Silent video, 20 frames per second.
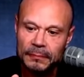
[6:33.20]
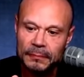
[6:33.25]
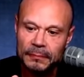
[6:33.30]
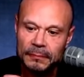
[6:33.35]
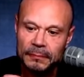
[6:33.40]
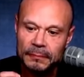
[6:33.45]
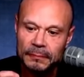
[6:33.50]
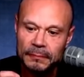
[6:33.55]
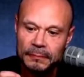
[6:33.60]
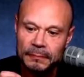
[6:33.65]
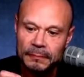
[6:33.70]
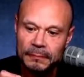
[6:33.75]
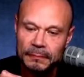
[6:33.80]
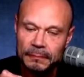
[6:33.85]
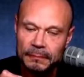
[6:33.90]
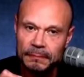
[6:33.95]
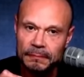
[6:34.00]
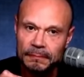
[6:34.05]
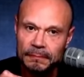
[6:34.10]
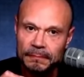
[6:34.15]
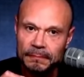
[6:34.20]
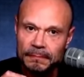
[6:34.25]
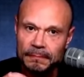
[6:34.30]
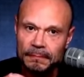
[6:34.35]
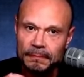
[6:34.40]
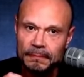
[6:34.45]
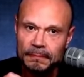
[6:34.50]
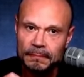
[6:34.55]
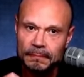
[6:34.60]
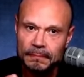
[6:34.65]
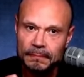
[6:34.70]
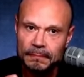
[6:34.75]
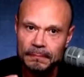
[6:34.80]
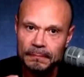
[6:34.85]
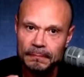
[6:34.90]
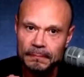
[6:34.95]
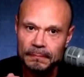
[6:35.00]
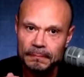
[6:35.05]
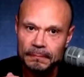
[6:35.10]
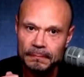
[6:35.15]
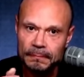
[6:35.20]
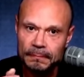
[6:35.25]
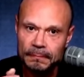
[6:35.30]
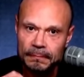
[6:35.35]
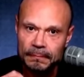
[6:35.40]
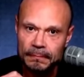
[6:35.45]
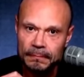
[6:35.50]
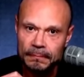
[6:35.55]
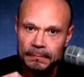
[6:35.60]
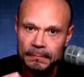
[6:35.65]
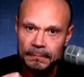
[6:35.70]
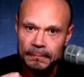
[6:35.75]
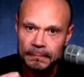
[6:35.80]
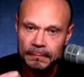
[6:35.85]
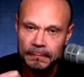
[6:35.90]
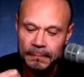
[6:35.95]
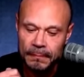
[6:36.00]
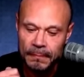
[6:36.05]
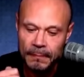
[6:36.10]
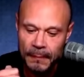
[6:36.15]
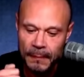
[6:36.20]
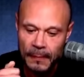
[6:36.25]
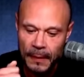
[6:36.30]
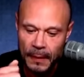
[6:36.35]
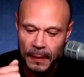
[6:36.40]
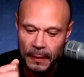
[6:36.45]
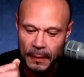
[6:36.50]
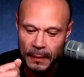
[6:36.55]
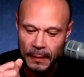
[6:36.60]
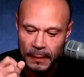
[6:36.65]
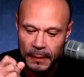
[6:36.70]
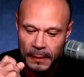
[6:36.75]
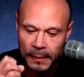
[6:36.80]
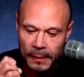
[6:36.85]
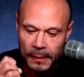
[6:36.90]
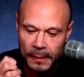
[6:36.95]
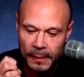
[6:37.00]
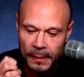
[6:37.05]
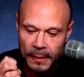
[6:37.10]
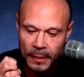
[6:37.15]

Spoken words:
(silent)